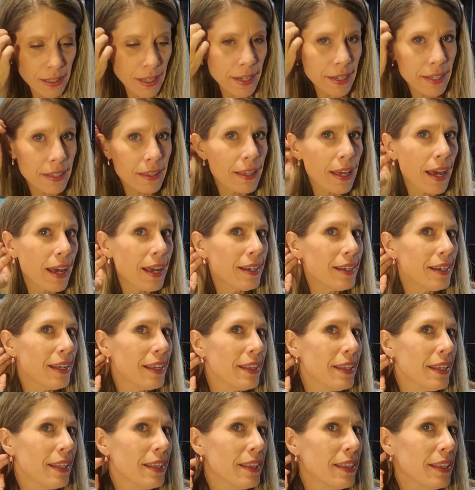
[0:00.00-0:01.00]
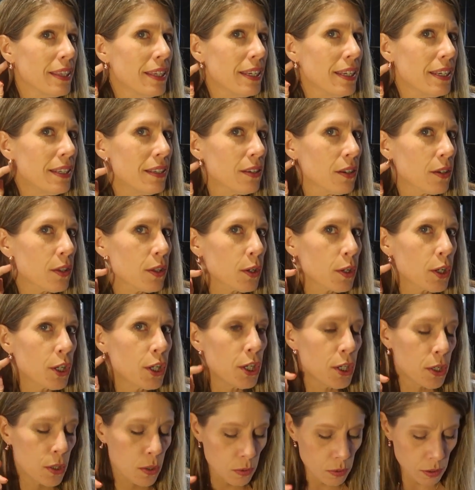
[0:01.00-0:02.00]
like that. And then these are the
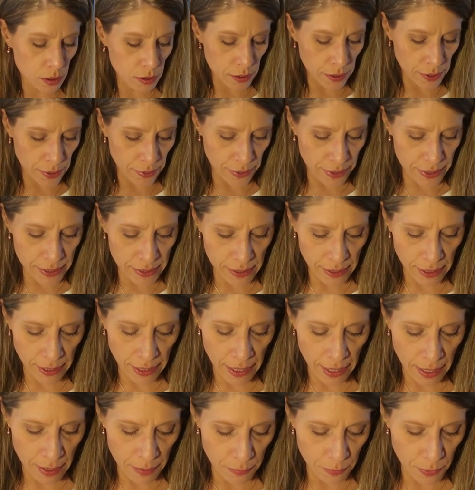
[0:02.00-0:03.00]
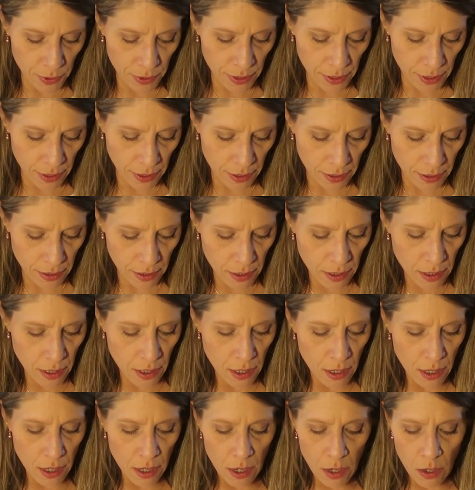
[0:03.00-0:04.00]
cute little earrings that came with the
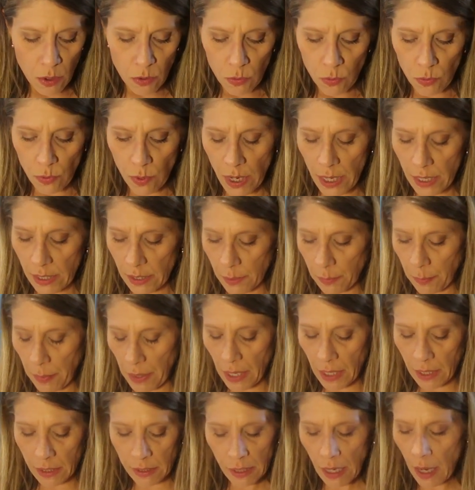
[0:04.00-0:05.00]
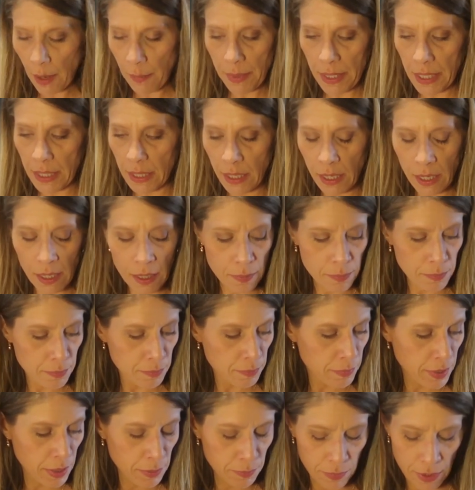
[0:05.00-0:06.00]
Rocksbox. I mean the
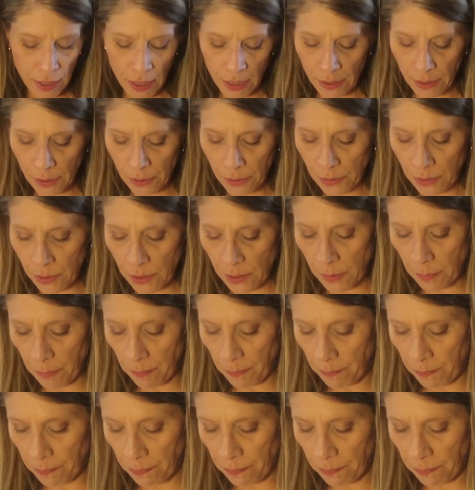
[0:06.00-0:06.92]
Mint Mongoose.